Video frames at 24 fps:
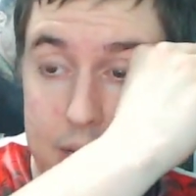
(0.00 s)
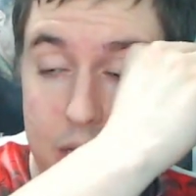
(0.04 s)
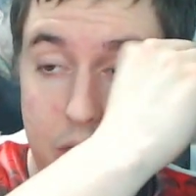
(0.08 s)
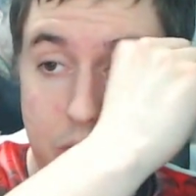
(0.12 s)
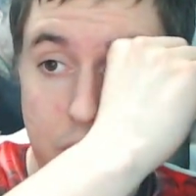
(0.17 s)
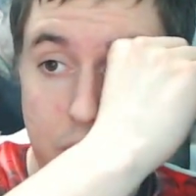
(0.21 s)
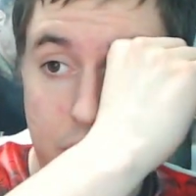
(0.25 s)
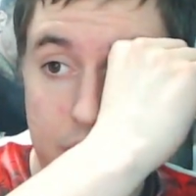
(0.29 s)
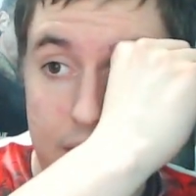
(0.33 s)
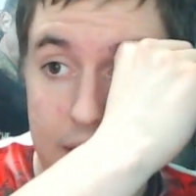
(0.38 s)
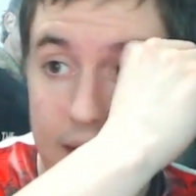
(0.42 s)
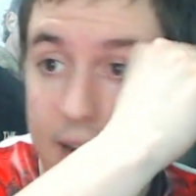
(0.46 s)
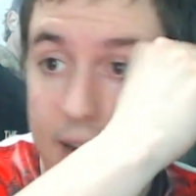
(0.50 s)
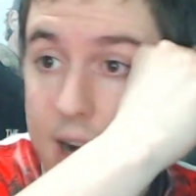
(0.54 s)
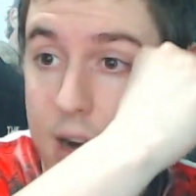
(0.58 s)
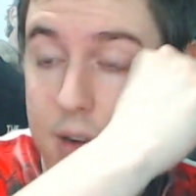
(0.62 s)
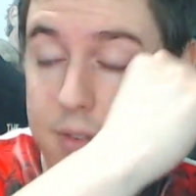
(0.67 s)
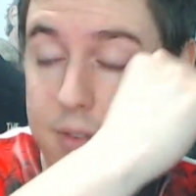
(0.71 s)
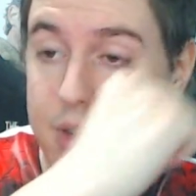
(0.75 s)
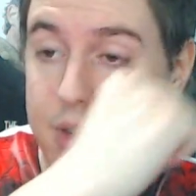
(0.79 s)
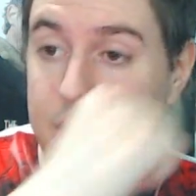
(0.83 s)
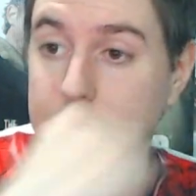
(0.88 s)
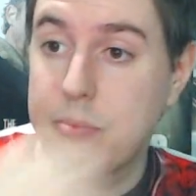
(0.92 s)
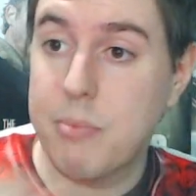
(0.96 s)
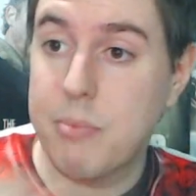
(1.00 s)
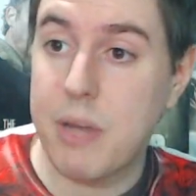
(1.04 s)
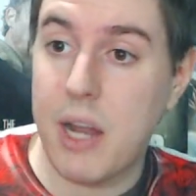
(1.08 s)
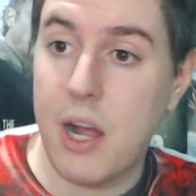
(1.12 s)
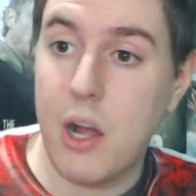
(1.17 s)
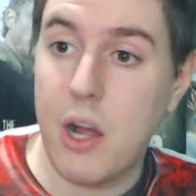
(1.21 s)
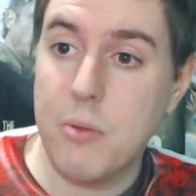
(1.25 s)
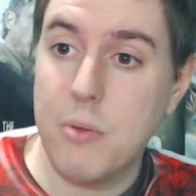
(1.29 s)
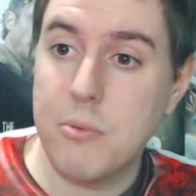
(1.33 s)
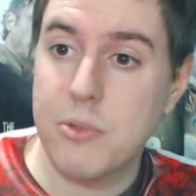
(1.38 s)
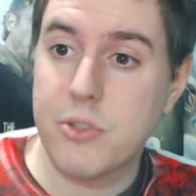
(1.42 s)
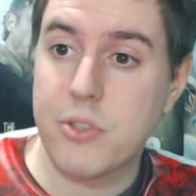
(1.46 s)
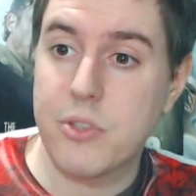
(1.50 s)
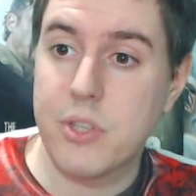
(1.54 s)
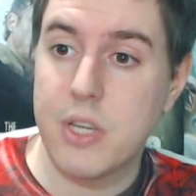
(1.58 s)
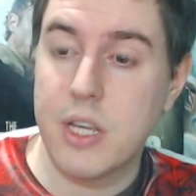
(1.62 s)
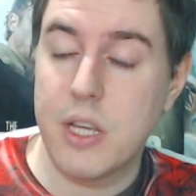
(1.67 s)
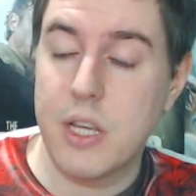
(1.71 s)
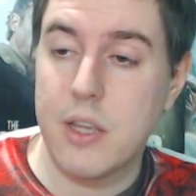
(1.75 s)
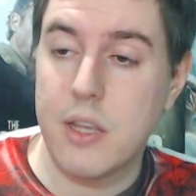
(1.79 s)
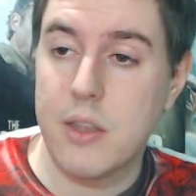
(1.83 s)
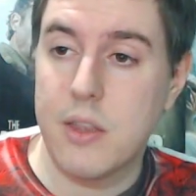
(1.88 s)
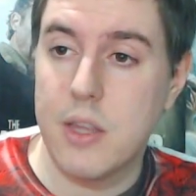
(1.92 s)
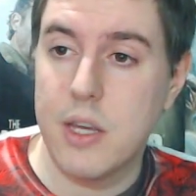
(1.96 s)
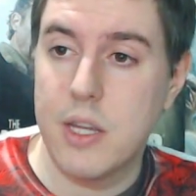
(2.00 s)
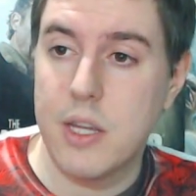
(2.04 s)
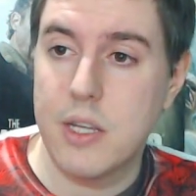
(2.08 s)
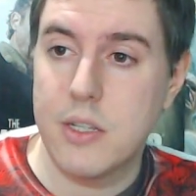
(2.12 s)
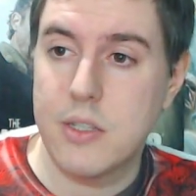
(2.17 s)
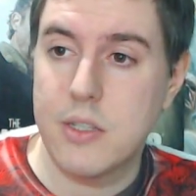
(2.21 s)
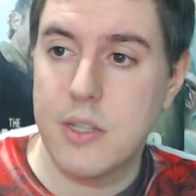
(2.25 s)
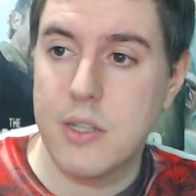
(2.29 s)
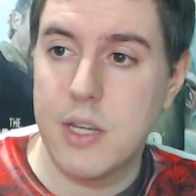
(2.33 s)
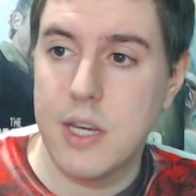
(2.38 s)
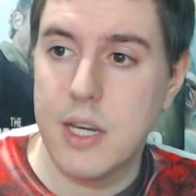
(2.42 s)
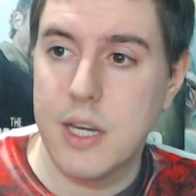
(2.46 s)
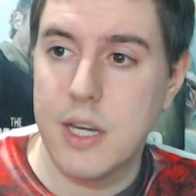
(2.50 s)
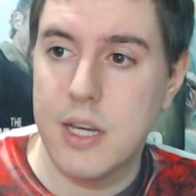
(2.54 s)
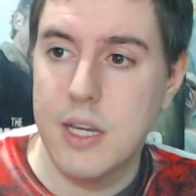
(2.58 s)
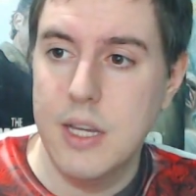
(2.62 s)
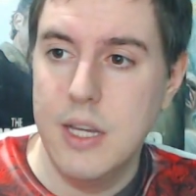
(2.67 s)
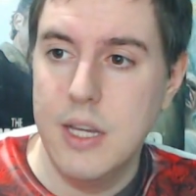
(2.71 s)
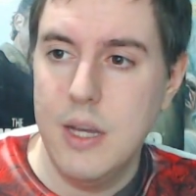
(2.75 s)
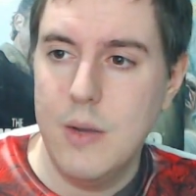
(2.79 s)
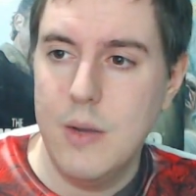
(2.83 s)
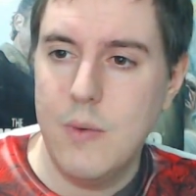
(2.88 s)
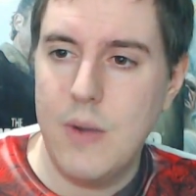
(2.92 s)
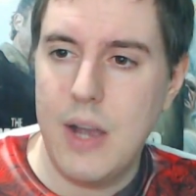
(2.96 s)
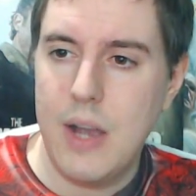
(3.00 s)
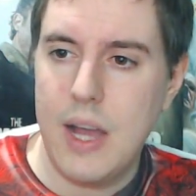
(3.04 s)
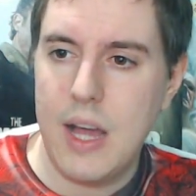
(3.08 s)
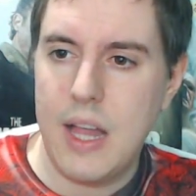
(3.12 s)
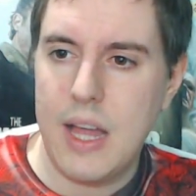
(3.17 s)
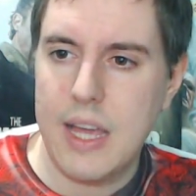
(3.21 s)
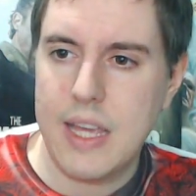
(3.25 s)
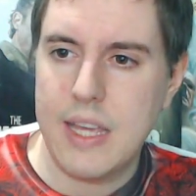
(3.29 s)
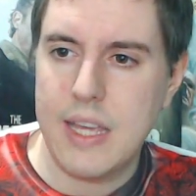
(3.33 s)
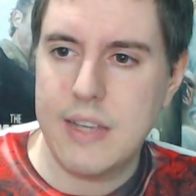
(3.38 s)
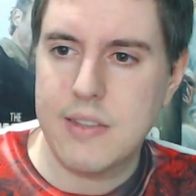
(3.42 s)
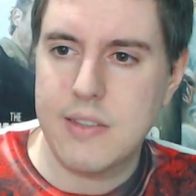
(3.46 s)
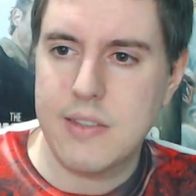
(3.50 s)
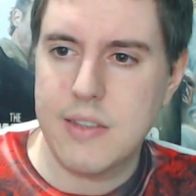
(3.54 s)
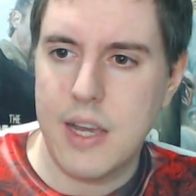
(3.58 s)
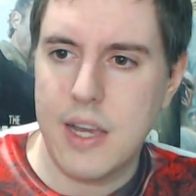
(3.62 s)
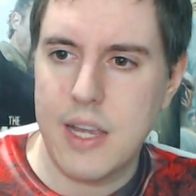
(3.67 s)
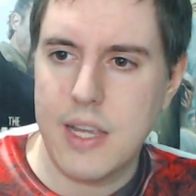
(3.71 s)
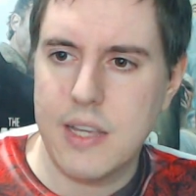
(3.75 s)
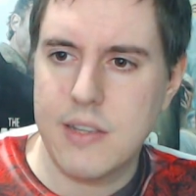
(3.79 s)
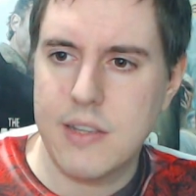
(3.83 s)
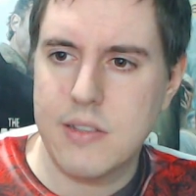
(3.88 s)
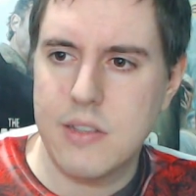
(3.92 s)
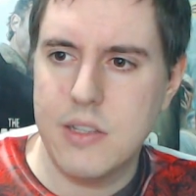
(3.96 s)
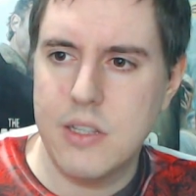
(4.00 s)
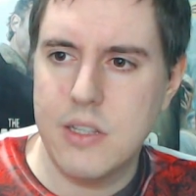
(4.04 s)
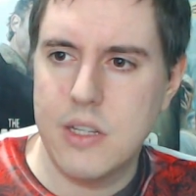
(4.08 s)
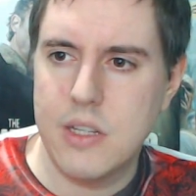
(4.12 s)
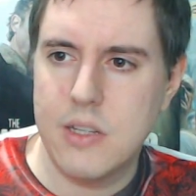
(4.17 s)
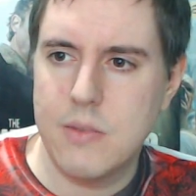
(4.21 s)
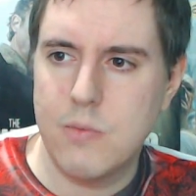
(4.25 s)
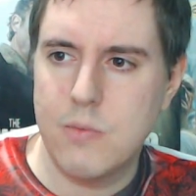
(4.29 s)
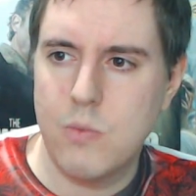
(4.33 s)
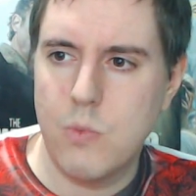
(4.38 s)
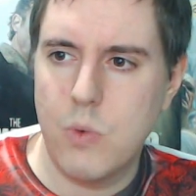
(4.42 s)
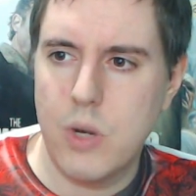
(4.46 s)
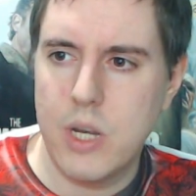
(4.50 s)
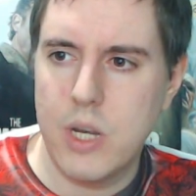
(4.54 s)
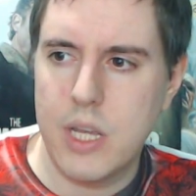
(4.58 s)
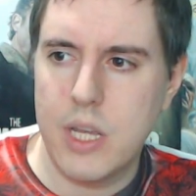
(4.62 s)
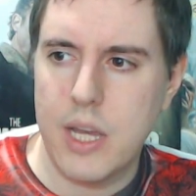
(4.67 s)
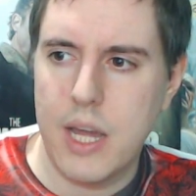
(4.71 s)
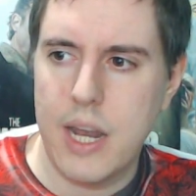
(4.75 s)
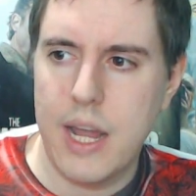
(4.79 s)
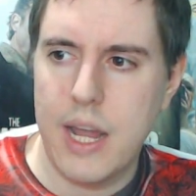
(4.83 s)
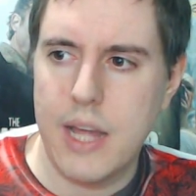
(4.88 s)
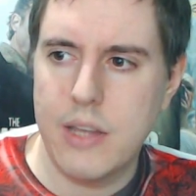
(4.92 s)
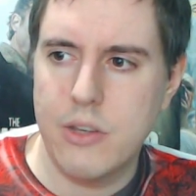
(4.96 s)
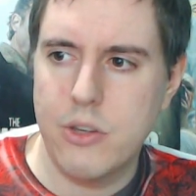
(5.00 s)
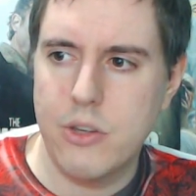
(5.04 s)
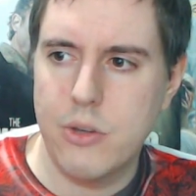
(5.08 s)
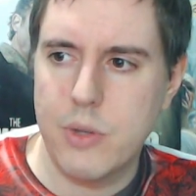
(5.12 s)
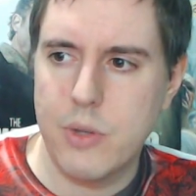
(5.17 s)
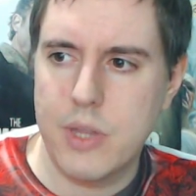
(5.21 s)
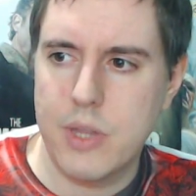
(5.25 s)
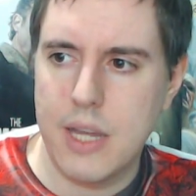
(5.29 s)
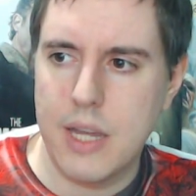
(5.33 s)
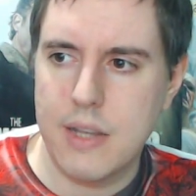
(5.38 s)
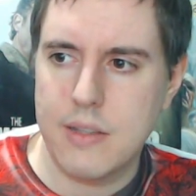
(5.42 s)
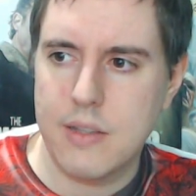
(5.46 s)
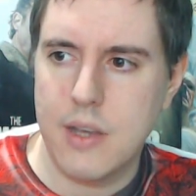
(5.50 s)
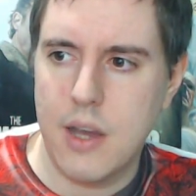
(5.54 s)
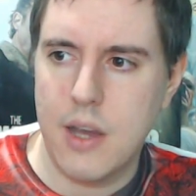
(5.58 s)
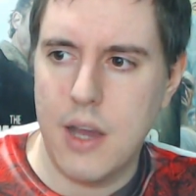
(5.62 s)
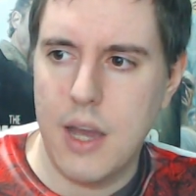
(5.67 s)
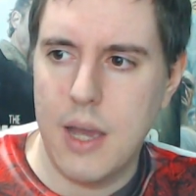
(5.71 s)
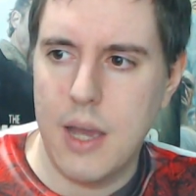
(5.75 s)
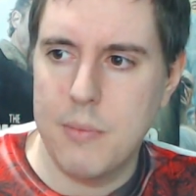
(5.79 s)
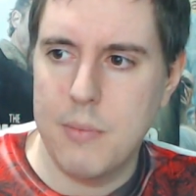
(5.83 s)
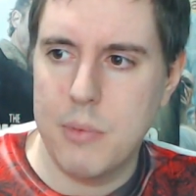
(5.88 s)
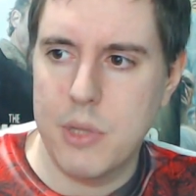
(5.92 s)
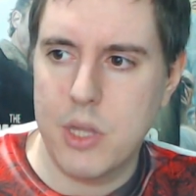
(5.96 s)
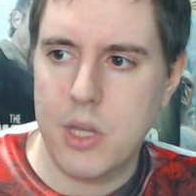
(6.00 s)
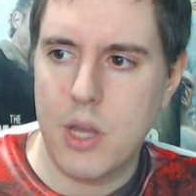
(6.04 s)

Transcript: took care of it, but I almost think that, I guess he did what he kind of had to do at that time.